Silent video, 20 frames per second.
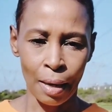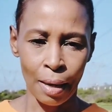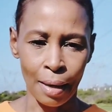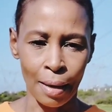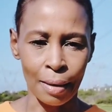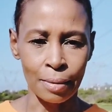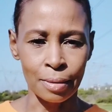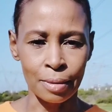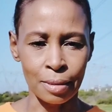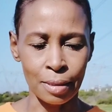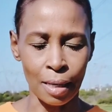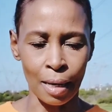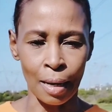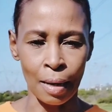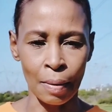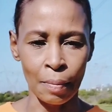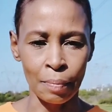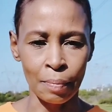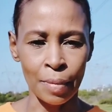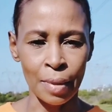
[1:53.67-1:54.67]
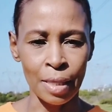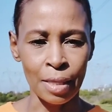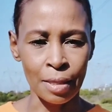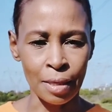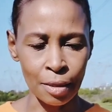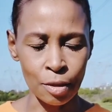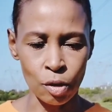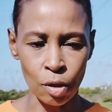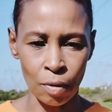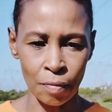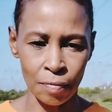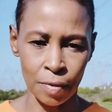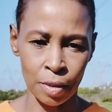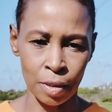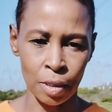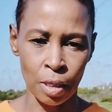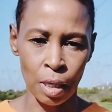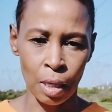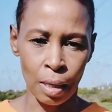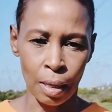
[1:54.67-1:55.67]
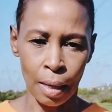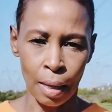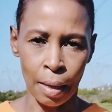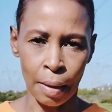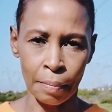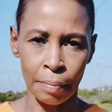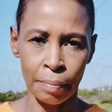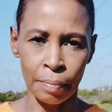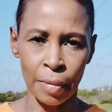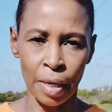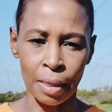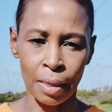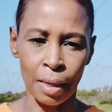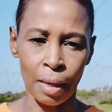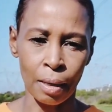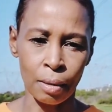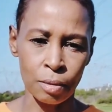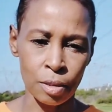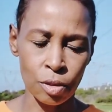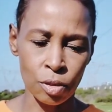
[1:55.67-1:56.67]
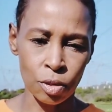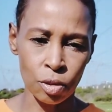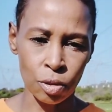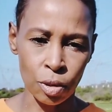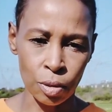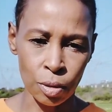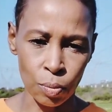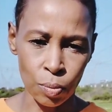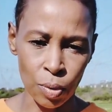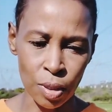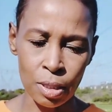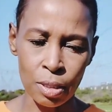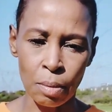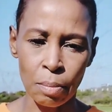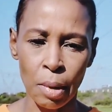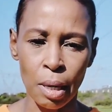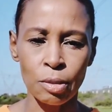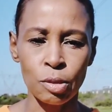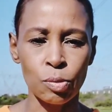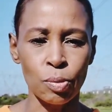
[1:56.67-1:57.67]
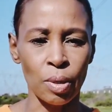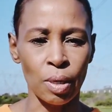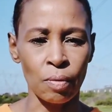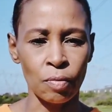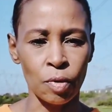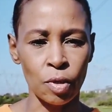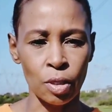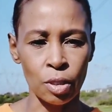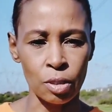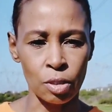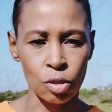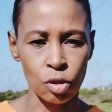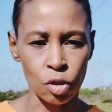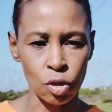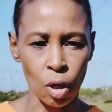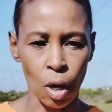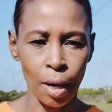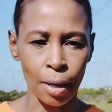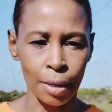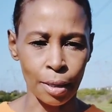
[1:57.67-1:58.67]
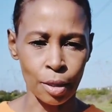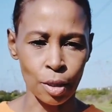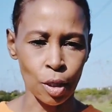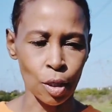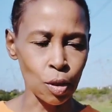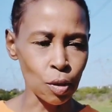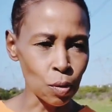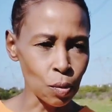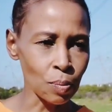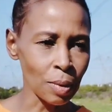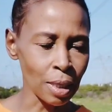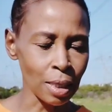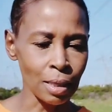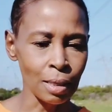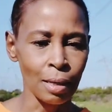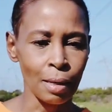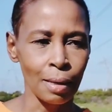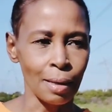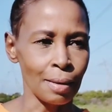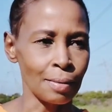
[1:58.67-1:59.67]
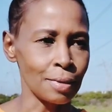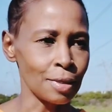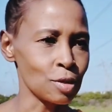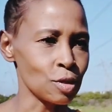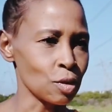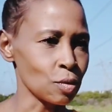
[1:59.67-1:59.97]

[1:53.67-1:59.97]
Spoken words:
And that's often encountered during the winter months when everything is dark and gloomy and there's